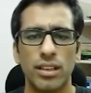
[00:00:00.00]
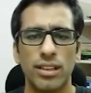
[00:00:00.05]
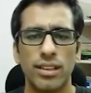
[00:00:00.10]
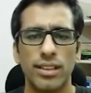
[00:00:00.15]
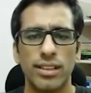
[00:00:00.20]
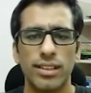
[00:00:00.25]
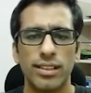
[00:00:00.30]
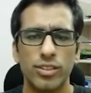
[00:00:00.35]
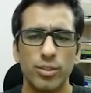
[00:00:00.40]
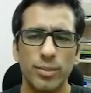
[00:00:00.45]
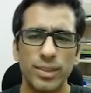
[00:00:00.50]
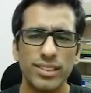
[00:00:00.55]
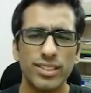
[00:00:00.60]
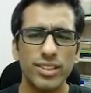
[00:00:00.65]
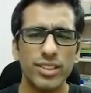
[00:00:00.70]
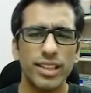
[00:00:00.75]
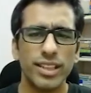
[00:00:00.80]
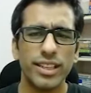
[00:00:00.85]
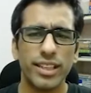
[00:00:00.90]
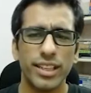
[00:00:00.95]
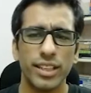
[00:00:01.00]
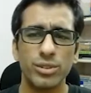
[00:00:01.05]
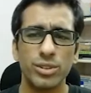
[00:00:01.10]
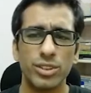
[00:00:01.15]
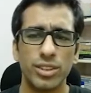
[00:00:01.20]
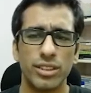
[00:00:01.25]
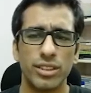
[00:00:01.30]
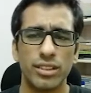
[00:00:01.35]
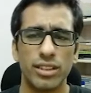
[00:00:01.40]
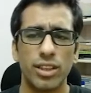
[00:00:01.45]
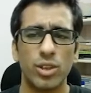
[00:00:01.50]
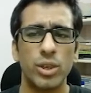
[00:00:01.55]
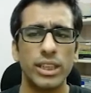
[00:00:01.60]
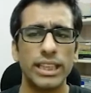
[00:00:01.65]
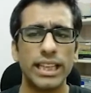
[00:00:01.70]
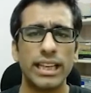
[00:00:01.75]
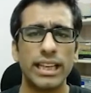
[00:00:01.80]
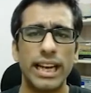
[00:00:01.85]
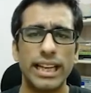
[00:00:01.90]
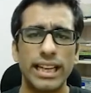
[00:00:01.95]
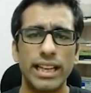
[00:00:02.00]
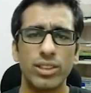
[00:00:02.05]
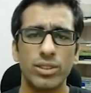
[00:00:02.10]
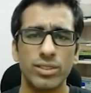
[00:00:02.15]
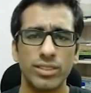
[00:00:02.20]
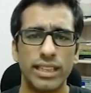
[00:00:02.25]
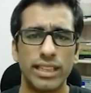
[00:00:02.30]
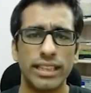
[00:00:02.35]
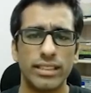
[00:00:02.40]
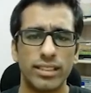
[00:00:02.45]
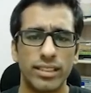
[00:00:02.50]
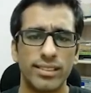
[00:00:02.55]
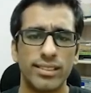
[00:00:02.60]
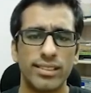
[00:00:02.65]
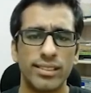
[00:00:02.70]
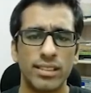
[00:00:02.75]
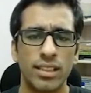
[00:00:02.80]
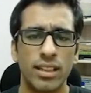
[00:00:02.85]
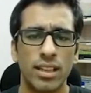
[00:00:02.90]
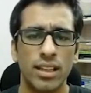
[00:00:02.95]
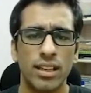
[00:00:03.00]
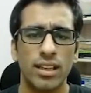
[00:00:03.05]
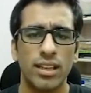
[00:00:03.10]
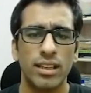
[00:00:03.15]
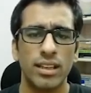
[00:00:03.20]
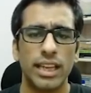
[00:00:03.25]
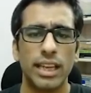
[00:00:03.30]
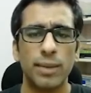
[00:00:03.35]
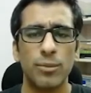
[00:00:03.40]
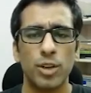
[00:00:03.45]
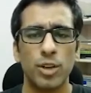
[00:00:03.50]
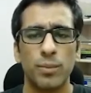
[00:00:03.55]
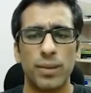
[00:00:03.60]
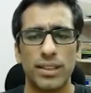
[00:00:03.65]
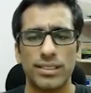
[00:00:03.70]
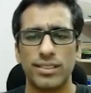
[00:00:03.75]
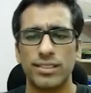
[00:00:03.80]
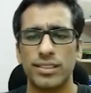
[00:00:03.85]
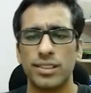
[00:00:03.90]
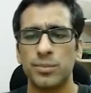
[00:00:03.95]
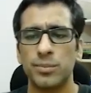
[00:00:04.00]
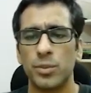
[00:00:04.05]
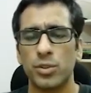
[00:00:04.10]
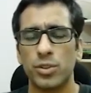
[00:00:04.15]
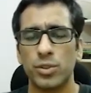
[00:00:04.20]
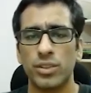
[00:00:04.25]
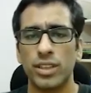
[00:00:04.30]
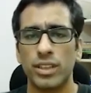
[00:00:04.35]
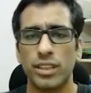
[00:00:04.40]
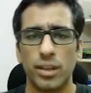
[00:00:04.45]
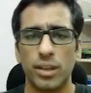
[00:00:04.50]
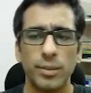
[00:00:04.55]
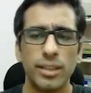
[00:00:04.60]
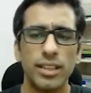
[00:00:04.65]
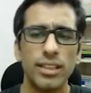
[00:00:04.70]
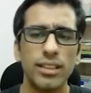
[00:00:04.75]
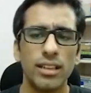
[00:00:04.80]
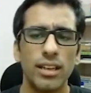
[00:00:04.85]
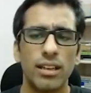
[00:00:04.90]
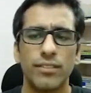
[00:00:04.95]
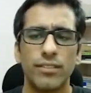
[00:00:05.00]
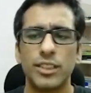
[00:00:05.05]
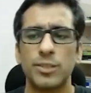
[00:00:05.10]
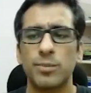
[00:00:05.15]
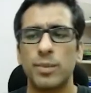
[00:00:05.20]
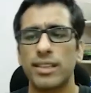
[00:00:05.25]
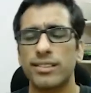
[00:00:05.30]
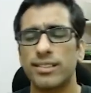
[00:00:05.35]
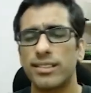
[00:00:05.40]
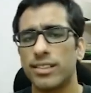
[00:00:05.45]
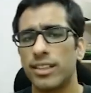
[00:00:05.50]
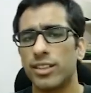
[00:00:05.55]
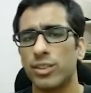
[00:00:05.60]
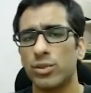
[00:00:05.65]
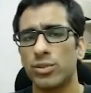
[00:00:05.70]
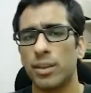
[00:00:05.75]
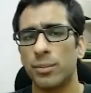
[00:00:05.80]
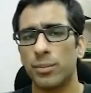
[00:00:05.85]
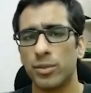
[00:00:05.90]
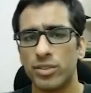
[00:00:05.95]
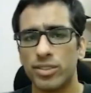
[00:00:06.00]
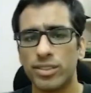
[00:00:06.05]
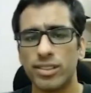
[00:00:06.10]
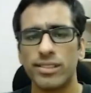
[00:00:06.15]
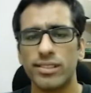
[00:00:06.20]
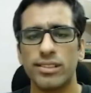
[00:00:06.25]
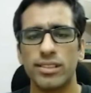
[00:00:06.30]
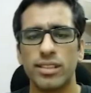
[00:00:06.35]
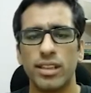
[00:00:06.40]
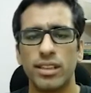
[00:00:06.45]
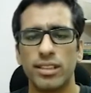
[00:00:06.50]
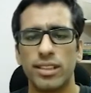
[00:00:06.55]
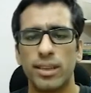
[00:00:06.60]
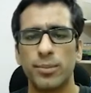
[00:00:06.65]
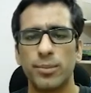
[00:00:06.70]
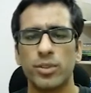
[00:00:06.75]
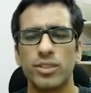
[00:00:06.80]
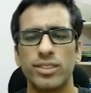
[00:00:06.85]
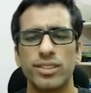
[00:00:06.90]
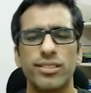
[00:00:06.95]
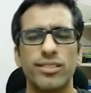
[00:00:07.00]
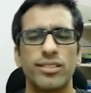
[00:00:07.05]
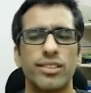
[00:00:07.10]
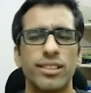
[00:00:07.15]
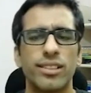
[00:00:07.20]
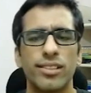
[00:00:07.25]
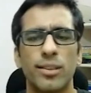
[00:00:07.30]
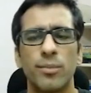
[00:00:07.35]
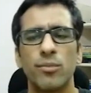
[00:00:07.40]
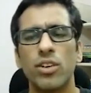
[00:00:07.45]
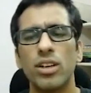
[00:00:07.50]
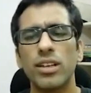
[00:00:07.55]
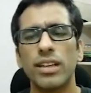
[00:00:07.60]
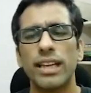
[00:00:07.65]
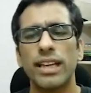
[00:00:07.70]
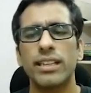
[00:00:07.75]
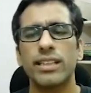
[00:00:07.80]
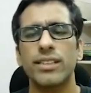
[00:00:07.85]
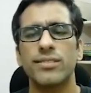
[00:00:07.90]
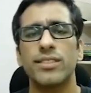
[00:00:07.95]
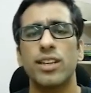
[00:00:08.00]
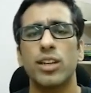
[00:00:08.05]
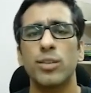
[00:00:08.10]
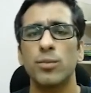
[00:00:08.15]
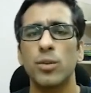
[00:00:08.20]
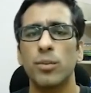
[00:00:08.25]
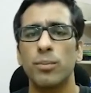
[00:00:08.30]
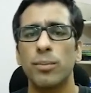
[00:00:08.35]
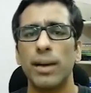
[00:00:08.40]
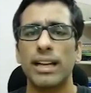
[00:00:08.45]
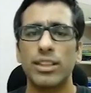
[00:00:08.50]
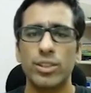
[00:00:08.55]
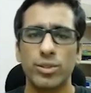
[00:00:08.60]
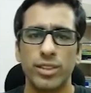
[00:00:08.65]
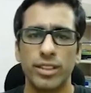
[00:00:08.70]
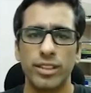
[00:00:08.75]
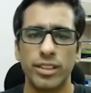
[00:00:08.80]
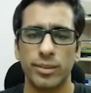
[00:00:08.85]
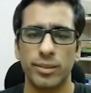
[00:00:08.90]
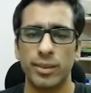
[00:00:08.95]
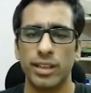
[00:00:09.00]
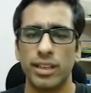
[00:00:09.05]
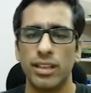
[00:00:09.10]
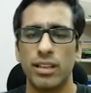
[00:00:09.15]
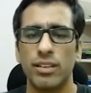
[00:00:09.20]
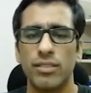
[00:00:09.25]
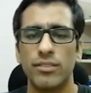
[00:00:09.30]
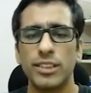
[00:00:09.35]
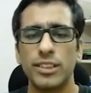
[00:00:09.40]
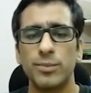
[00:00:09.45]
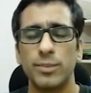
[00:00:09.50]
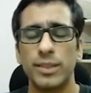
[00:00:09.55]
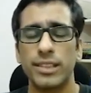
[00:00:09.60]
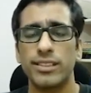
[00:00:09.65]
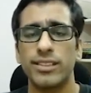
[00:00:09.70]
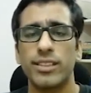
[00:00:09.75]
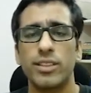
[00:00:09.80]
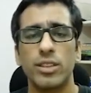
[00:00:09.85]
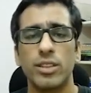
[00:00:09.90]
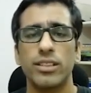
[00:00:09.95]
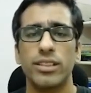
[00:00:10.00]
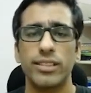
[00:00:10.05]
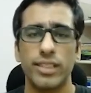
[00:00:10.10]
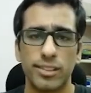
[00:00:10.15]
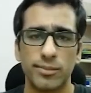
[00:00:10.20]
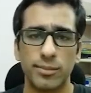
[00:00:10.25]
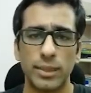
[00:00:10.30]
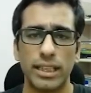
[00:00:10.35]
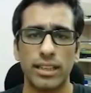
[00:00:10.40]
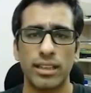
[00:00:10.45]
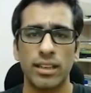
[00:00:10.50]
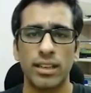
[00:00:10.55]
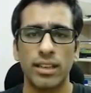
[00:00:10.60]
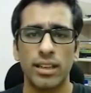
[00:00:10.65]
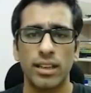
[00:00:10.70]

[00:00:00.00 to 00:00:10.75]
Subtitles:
So based on intuition, the whole thing kinda looks like this. Keyboard passes input to the terminal, which passes it to the process. The process does some work and gives output back to the terminal, which prints it on the display.